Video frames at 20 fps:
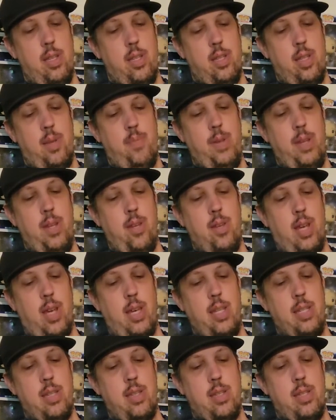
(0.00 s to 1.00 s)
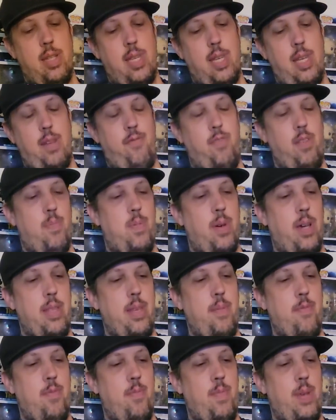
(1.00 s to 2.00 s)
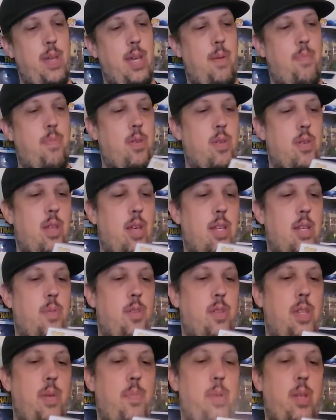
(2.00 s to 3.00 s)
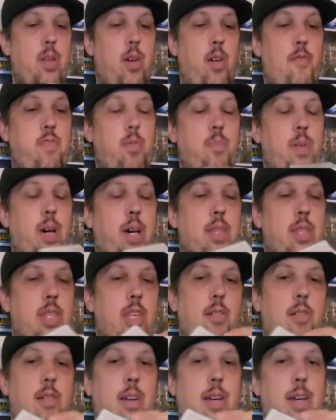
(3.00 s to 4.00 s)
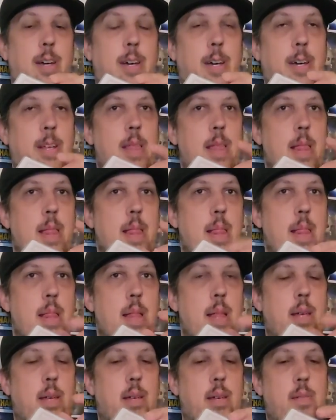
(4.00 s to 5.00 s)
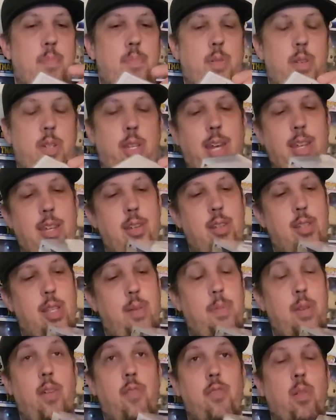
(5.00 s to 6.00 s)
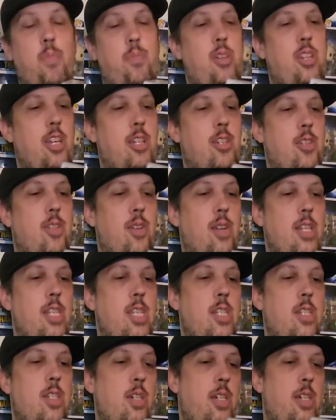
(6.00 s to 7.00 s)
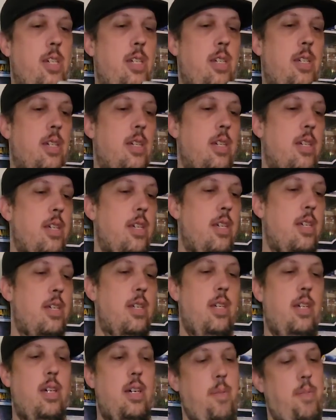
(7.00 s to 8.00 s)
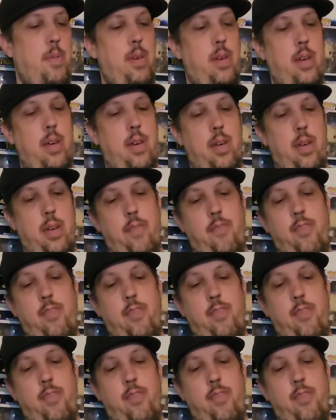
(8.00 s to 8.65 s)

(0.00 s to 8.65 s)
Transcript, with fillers: So let me know, guys. Once again, if you buy anything from Big Apple Collectibles, let me know if you bought their uh, protectors. Let me know if their protectors are any good. Um, uh,